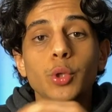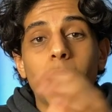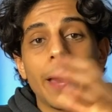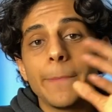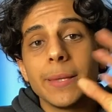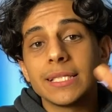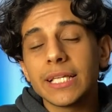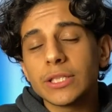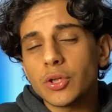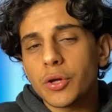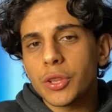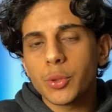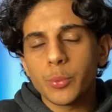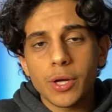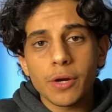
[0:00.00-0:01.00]
I basically took
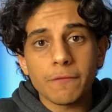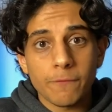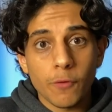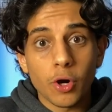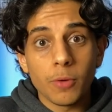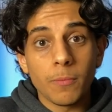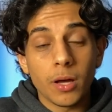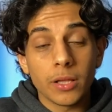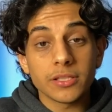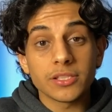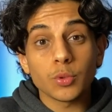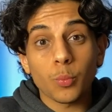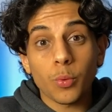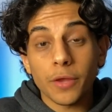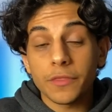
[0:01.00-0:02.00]
three or four months
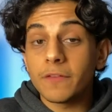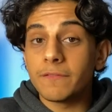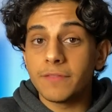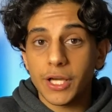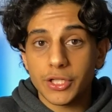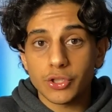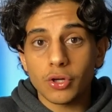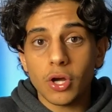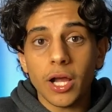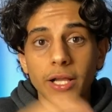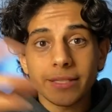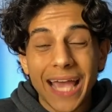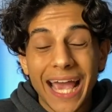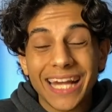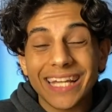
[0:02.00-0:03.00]
worth of lecture
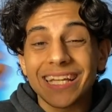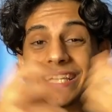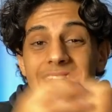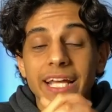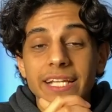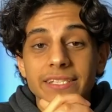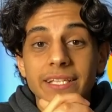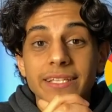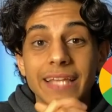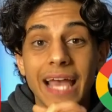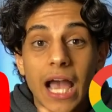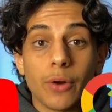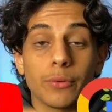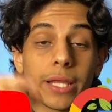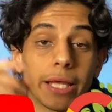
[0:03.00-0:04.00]
content and condensed it
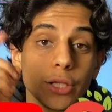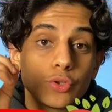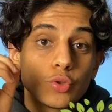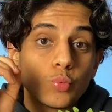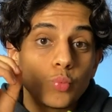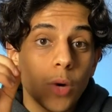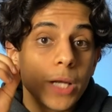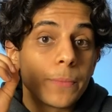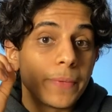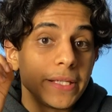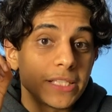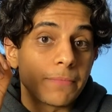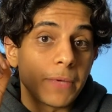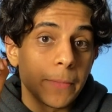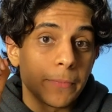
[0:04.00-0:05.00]
down into one piece
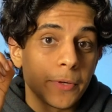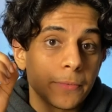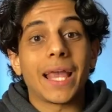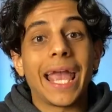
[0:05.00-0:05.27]
of paper.